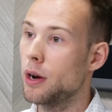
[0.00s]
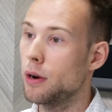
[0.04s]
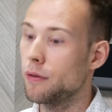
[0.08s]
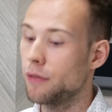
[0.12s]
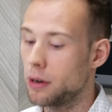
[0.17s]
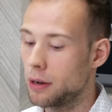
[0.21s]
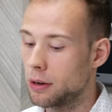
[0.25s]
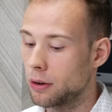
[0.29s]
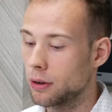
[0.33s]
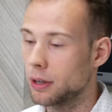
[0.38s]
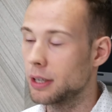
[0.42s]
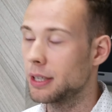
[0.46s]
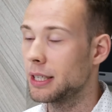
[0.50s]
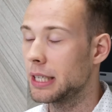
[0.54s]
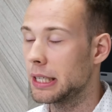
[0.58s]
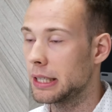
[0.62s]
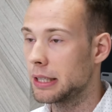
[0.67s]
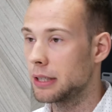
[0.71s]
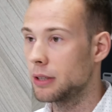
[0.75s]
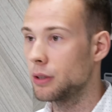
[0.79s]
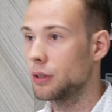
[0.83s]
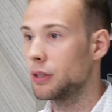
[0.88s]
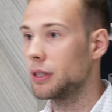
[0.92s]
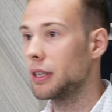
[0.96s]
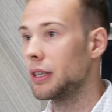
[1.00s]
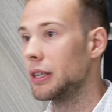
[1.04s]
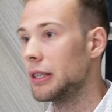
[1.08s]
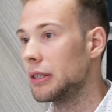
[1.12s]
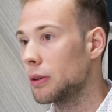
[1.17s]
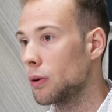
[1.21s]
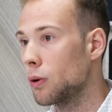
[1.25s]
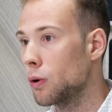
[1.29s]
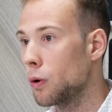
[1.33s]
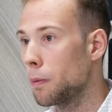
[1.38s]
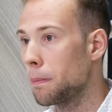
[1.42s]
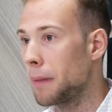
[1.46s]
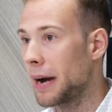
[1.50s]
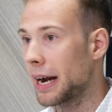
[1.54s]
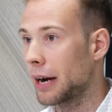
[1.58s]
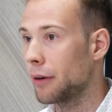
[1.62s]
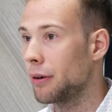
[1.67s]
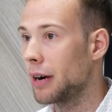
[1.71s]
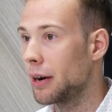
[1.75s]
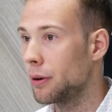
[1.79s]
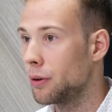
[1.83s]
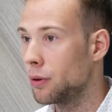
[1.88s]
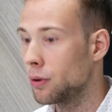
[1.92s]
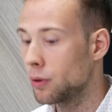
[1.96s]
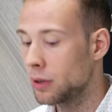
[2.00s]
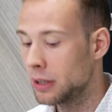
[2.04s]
over longer distances or background